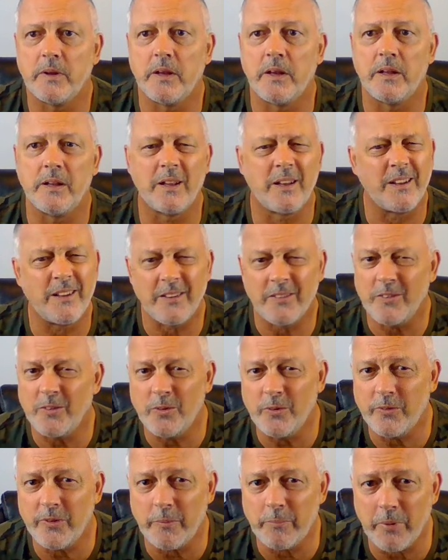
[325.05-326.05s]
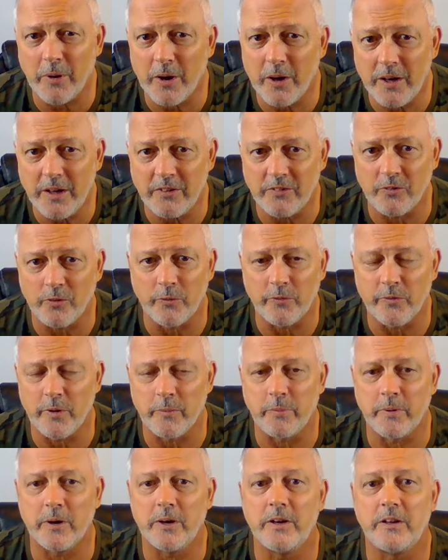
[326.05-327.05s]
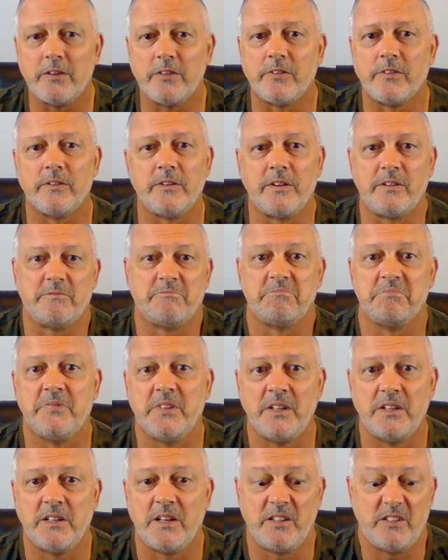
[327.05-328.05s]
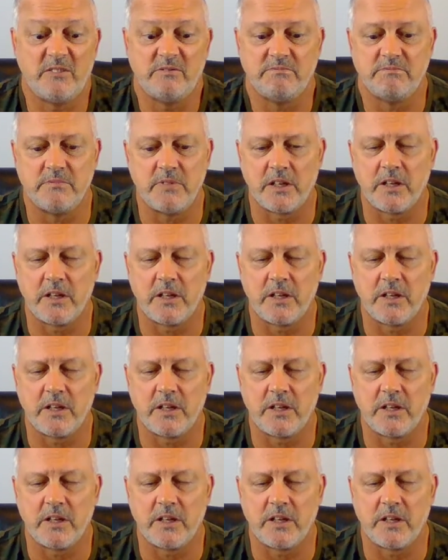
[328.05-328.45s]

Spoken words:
And I got nothing to do with the parties over the parties. Like, I don't.